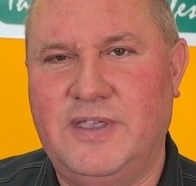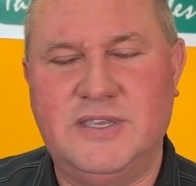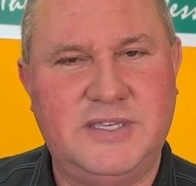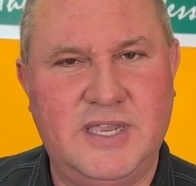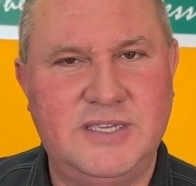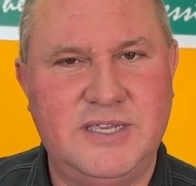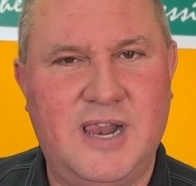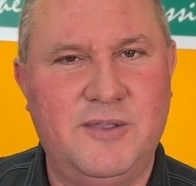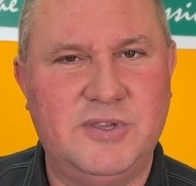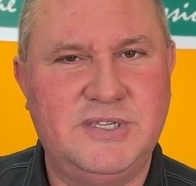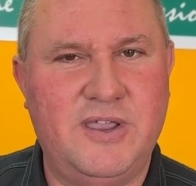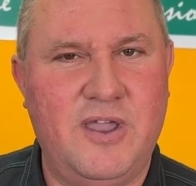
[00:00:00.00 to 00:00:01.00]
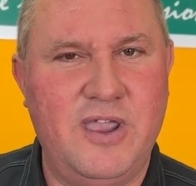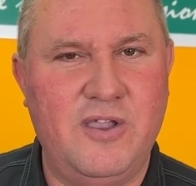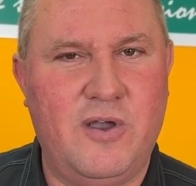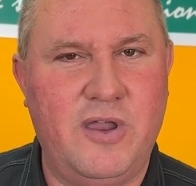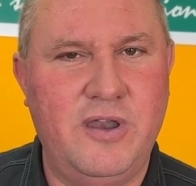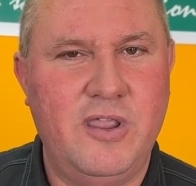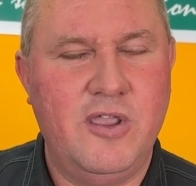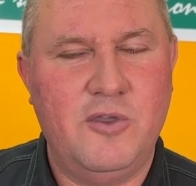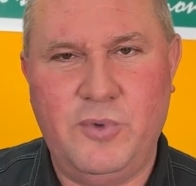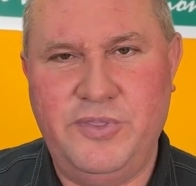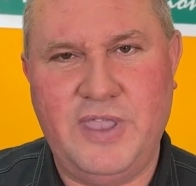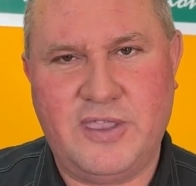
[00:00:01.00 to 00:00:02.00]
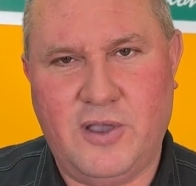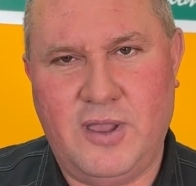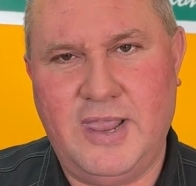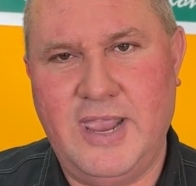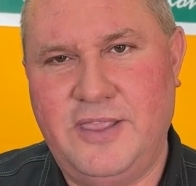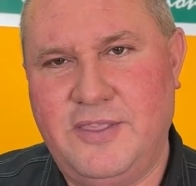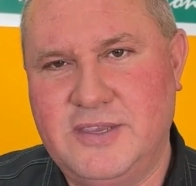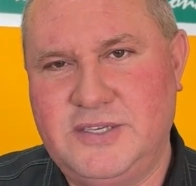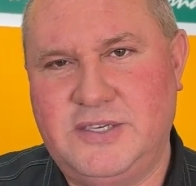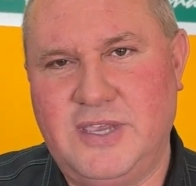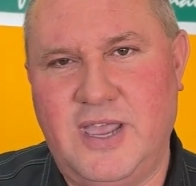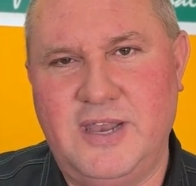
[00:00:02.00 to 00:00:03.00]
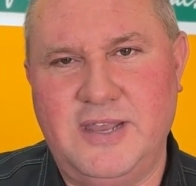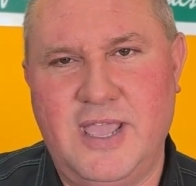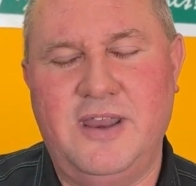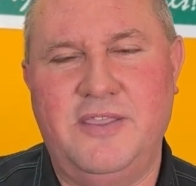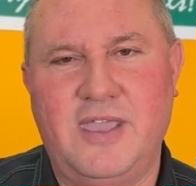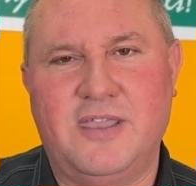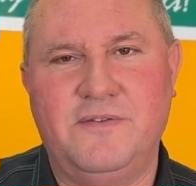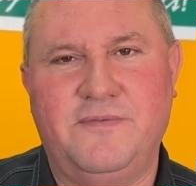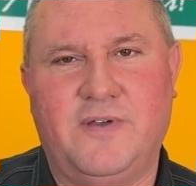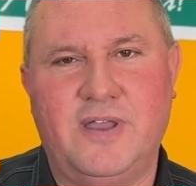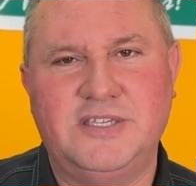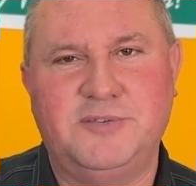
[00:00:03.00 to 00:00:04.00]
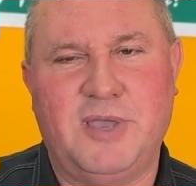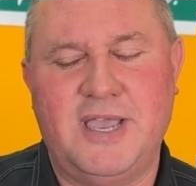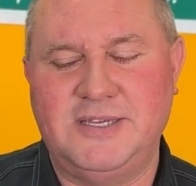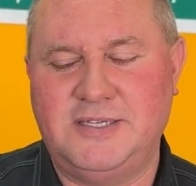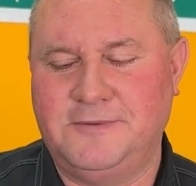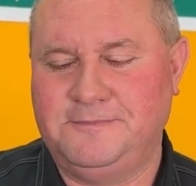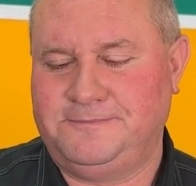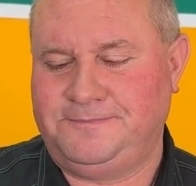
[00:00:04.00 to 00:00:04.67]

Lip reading: You can see exactly what's going on with your colleague that's down in that confined space.